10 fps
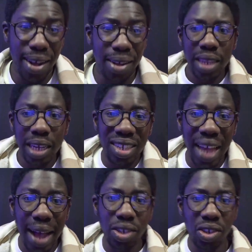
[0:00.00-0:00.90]
They just
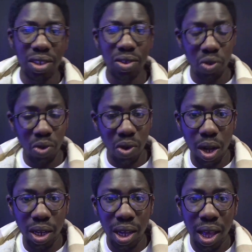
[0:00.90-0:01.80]
had Justin Trudeau on,